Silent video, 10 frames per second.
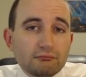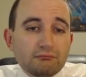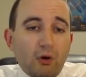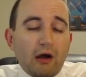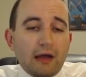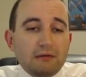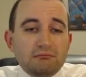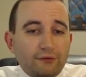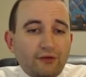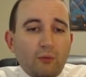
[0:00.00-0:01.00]
by
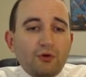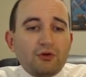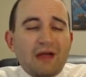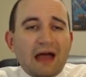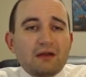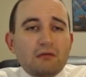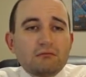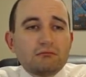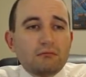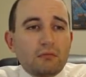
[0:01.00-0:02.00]
someone who
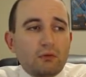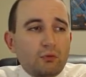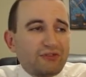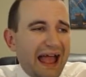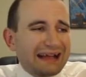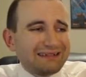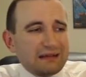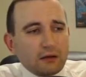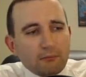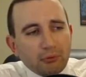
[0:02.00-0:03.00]
was
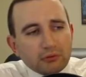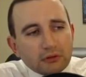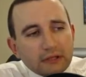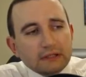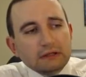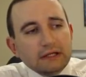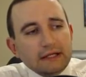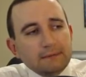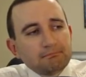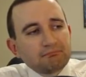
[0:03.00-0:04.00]
acting
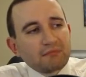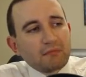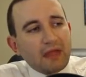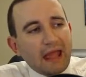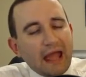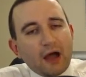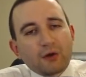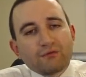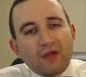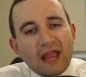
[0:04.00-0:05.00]
completely out
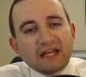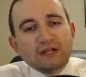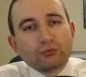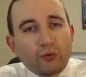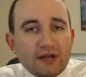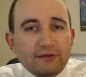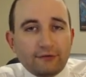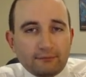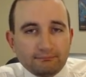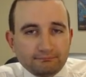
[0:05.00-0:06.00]
of any
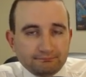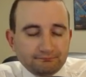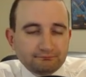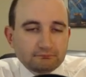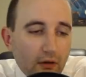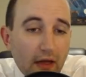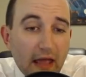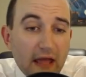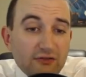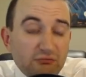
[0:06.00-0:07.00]
reason.
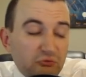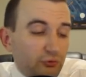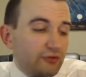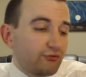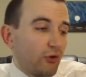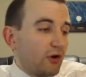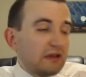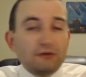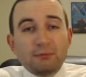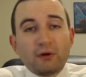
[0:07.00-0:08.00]
And Chris Rock,
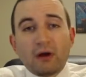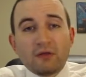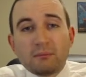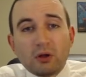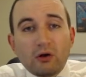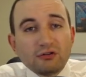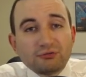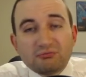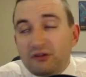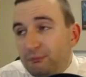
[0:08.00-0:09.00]
he's been around the
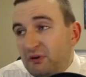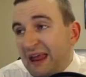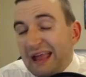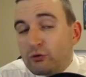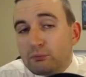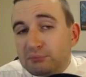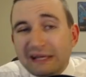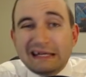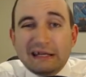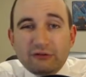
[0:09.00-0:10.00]
block. He's been heckled
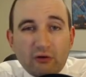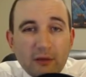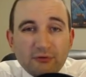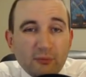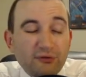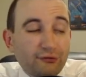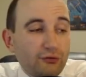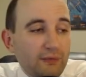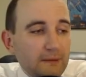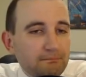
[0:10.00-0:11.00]
plenty of times, I'm
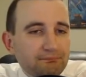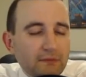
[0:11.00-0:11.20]
assuming.